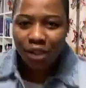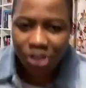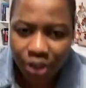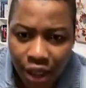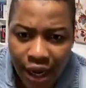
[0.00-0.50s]
any
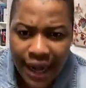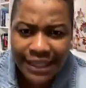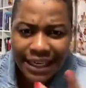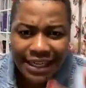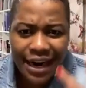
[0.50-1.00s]
question.
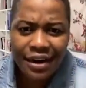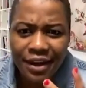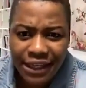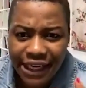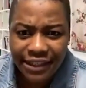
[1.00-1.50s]
I think there
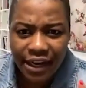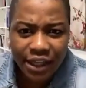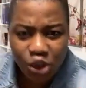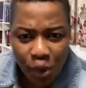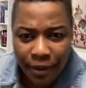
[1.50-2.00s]
are the,
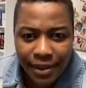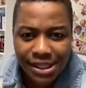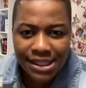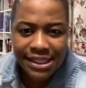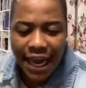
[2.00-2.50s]
uh, two
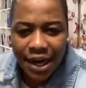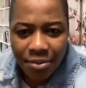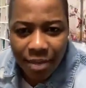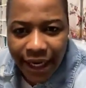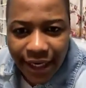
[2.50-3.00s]
persons
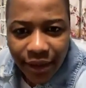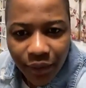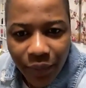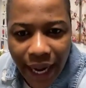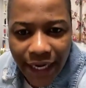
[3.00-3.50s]
are
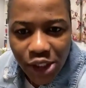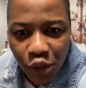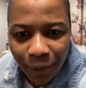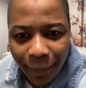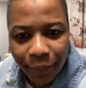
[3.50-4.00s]
remaining. Where are the
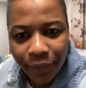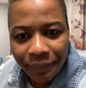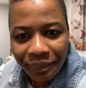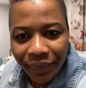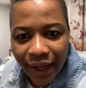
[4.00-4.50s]
two
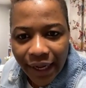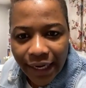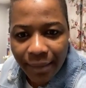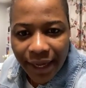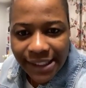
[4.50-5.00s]
people?
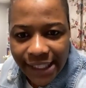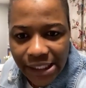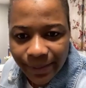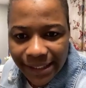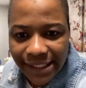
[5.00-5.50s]
There are about
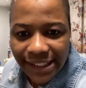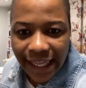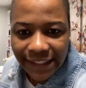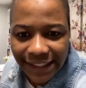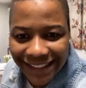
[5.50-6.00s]
six persons
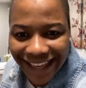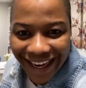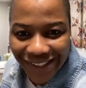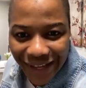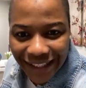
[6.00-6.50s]
that
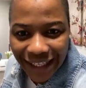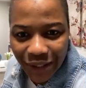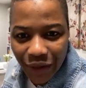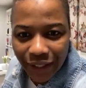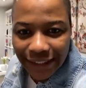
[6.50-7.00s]
decided to enter
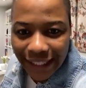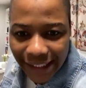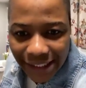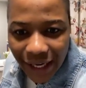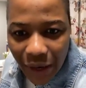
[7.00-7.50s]
the
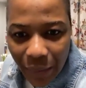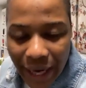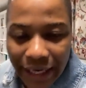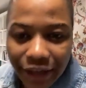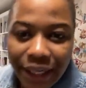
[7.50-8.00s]
contest.
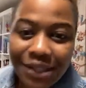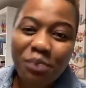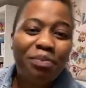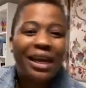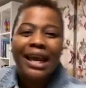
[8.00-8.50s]
Where are the
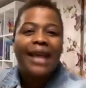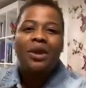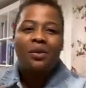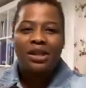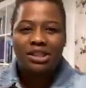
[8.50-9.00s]
other to pick
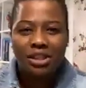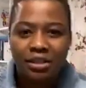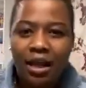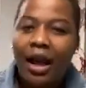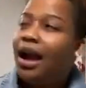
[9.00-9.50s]
any
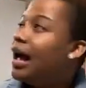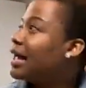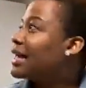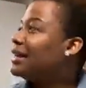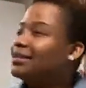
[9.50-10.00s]
question?
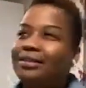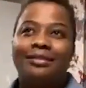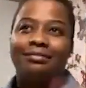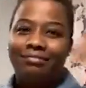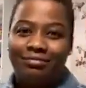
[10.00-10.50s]
I can.